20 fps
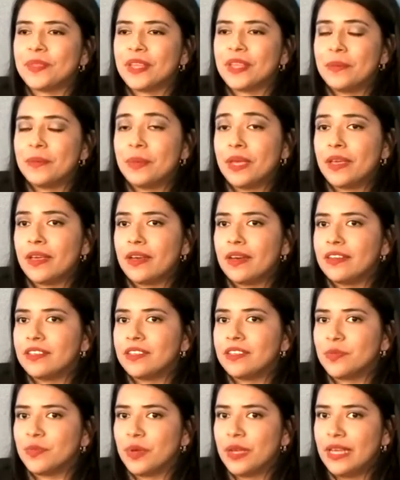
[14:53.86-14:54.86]

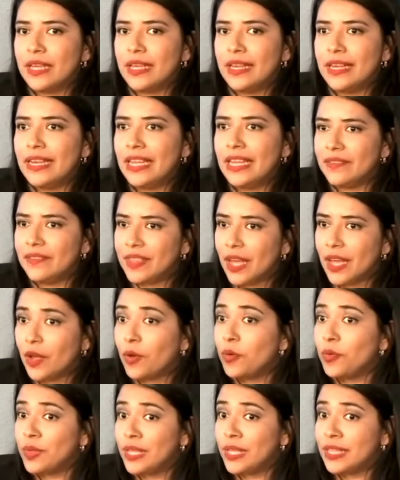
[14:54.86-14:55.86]
because we lived a
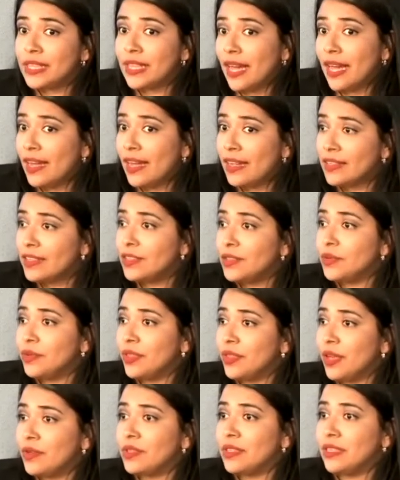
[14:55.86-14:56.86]
coup d'etat in
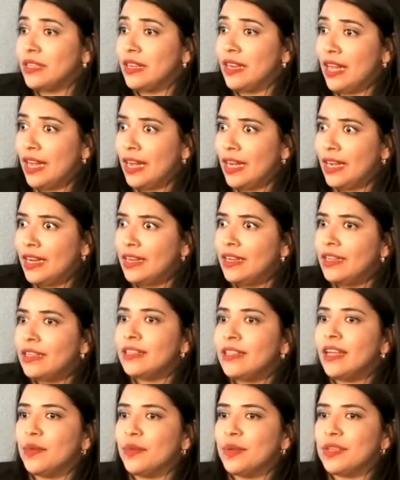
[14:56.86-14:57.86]
2009.
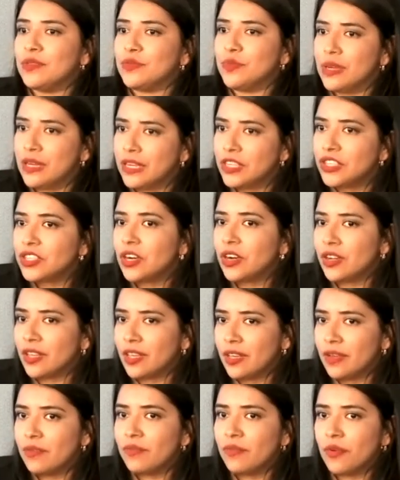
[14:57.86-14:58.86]
That was really
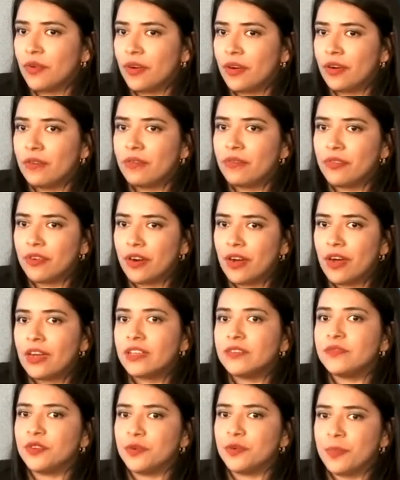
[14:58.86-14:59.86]
shocking for
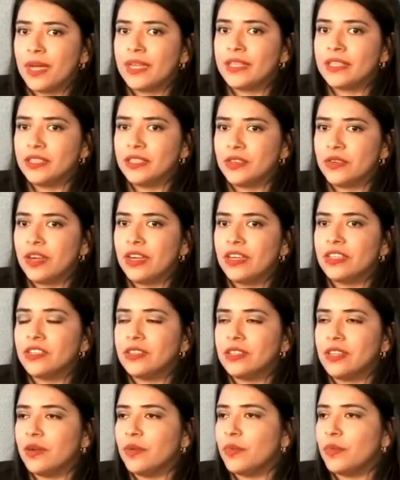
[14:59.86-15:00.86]
us, for my generation,
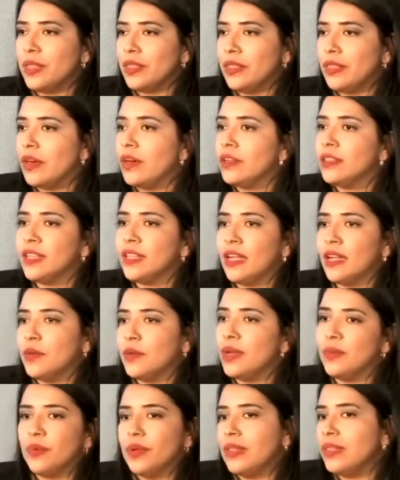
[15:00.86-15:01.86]
that we thought that we
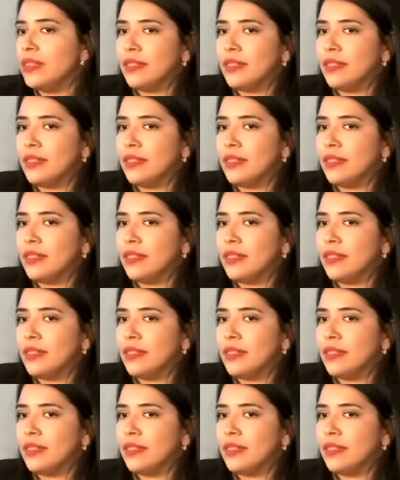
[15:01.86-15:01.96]
will